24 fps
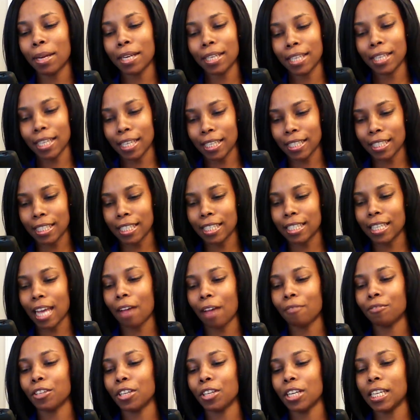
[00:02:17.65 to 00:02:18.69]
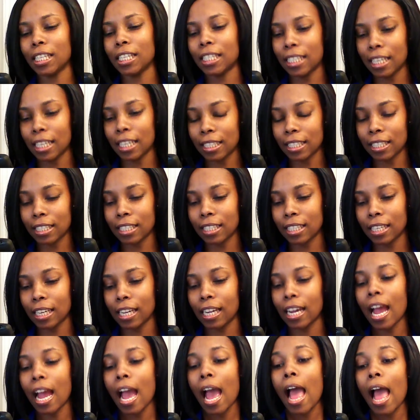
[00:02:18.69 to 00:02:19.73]
Mendices after his
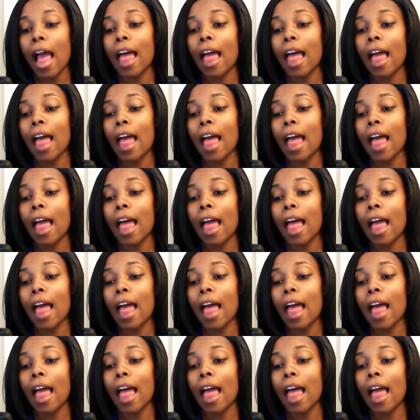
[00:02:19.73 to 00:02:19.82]
sentencing.